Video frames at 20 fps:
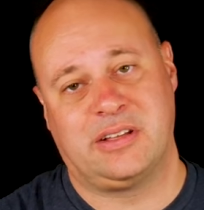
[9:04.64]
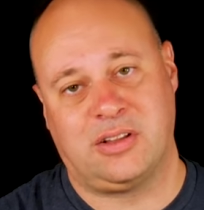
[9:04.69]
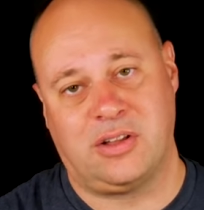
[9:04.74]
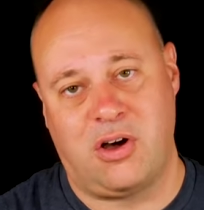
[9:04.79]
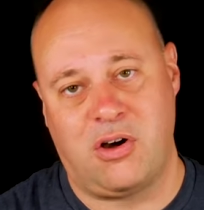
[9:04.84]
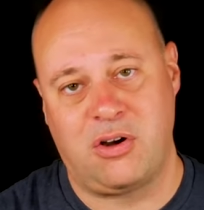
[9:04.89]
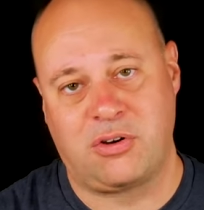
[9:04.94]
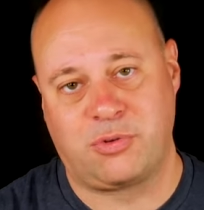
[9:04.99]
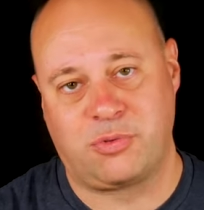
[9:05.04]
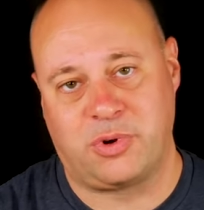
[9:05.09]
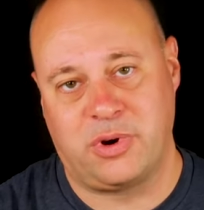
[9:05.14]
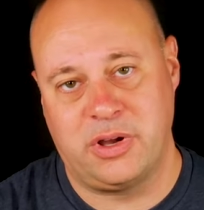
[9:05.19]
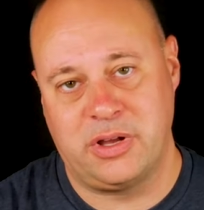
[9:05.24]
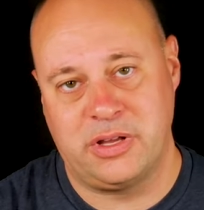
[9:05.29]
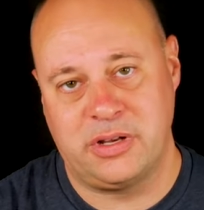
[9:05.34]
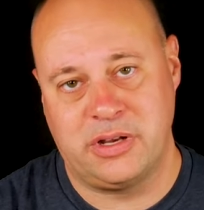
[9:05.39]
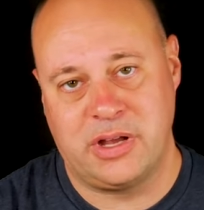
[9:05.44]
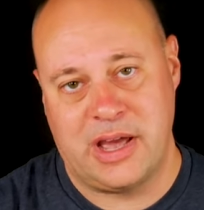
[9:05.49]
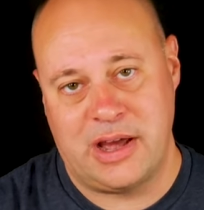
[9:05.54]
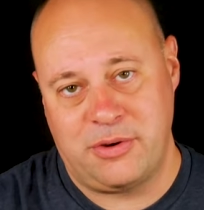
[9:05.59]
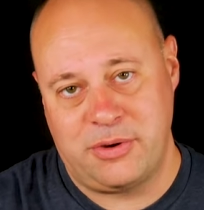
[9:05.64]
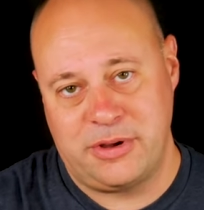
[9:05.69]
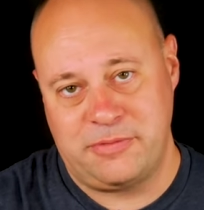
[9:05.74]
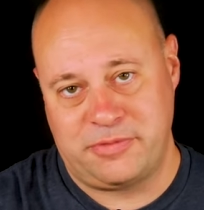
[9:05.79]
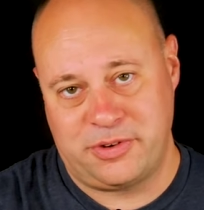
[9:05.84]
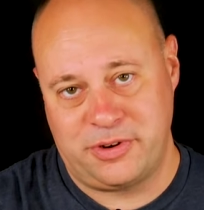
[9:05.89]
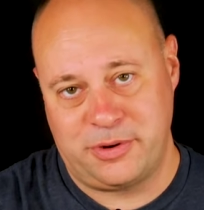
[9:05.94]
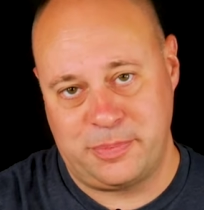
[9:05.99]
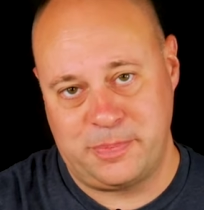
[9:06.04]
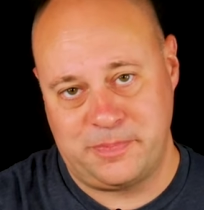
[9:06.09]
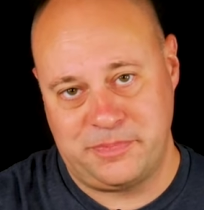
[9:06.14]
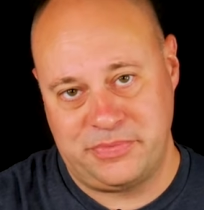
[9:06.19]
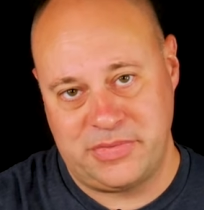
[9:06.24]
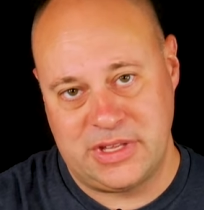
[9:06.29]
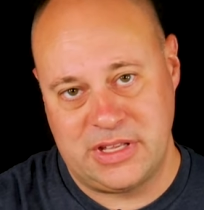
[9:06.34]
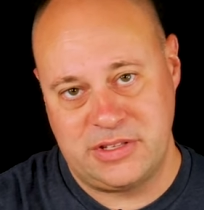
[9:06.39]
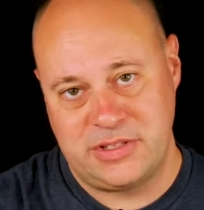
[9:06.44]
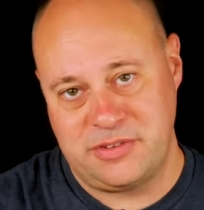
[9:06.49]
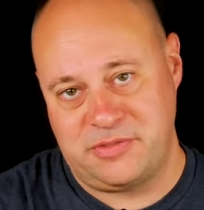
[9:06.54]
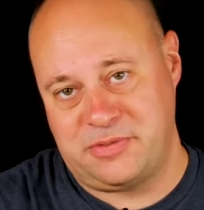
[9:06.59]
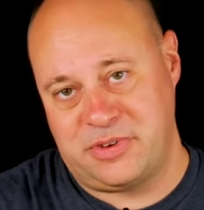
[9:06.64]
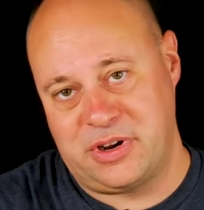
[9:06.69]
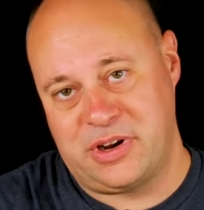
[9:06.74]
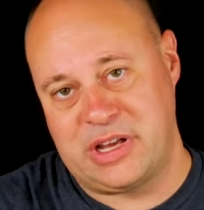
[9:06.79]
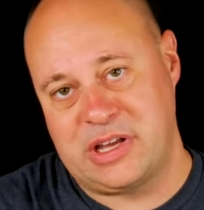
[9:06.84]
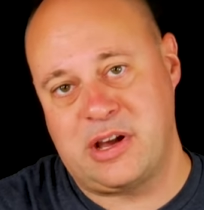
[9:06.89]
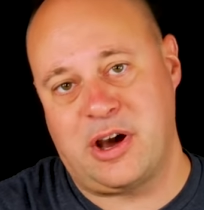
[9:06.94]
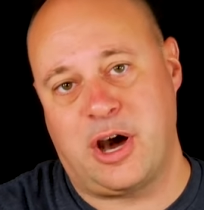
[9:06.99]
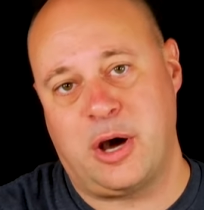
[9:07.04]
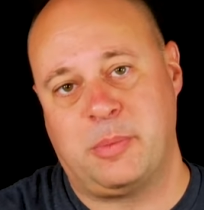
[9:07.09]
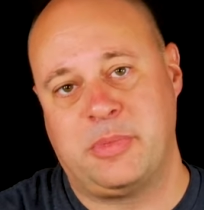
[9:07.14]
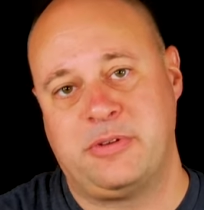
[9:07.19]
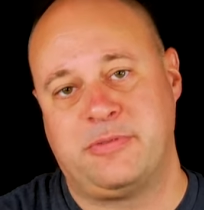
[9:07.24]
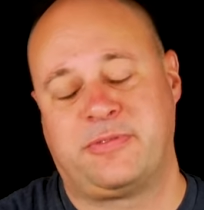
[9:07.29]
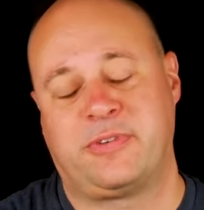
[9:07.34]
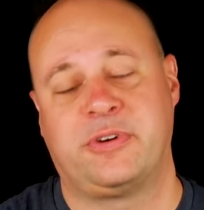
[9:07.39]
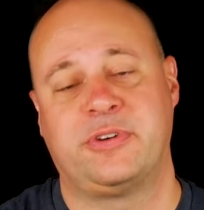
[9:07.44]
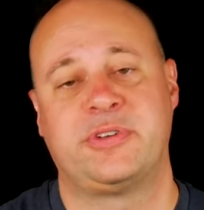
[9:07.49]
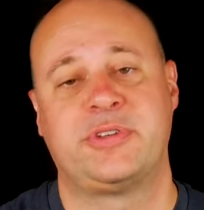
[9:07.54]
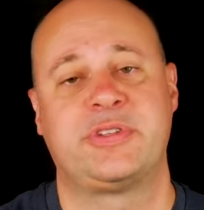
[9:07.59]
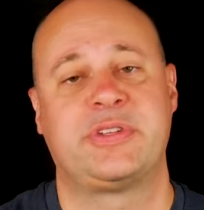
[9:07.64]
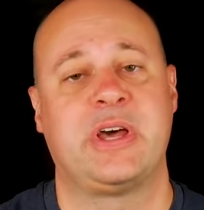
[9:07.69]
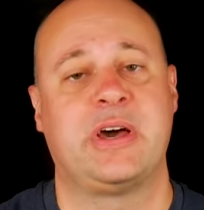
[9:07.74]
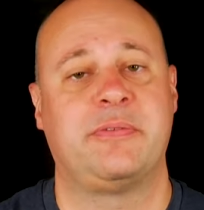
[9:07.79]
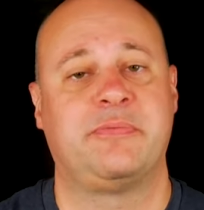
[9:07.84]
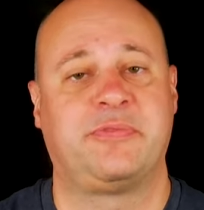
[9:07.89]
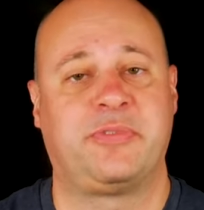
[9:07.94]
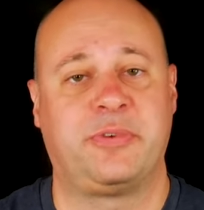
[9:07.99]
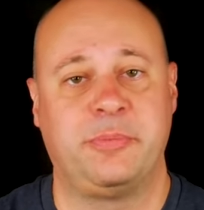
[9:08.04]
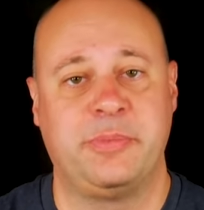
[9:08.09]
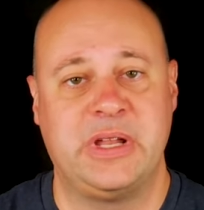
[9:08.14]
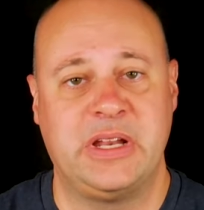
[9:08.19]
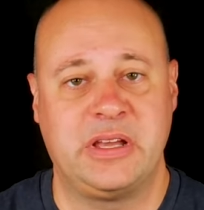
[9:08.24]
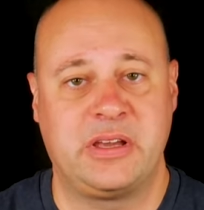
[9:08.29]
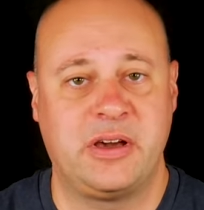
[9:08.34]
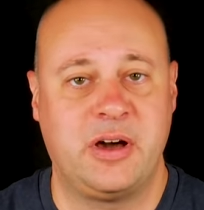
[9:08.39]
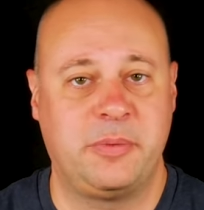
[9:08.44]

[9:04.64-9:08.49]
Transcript: in the long run. However, it's a very common first step for many